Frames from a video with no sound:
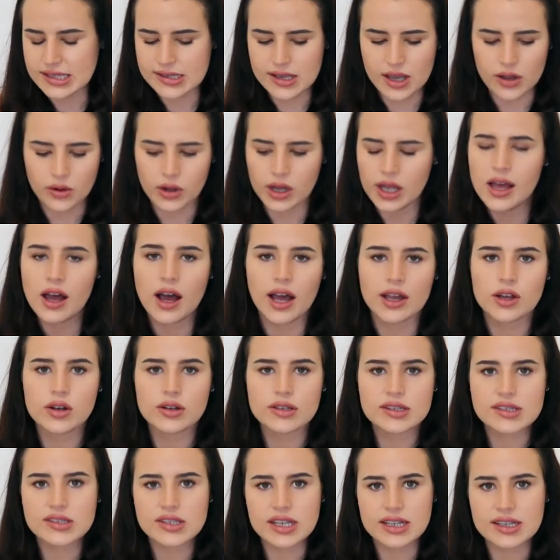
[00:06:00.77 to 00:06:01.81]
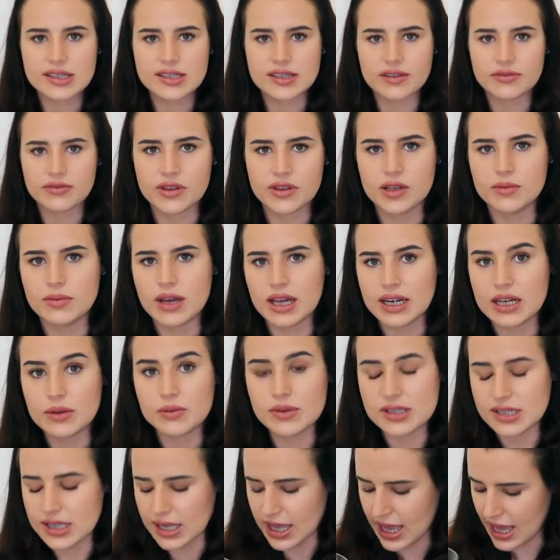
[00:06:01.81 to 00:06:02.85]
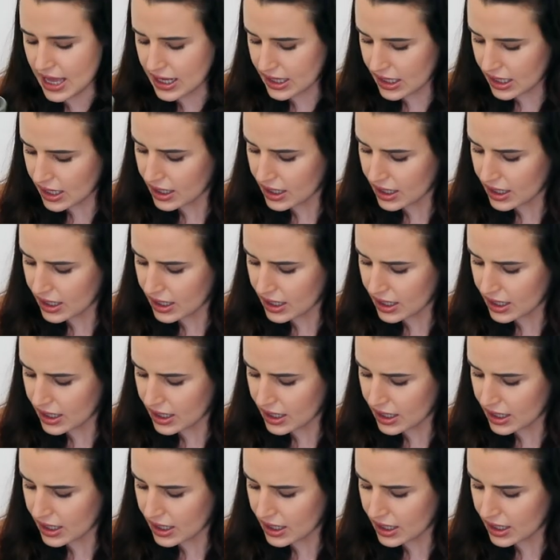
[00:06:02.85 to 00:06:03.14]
So I got 6 them, and it was, again,